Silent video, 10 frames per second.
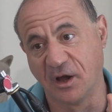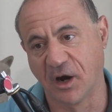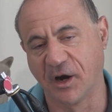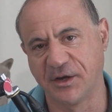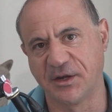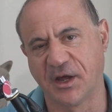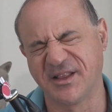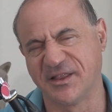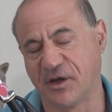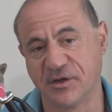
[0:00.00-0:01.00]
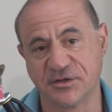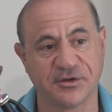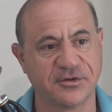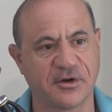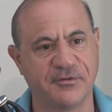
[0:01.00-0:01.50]
architect and then
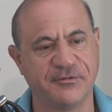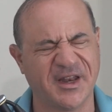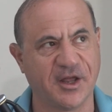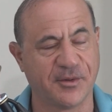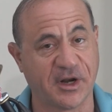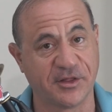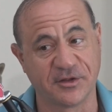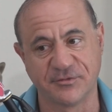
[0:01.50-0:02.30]
consulted on video and anything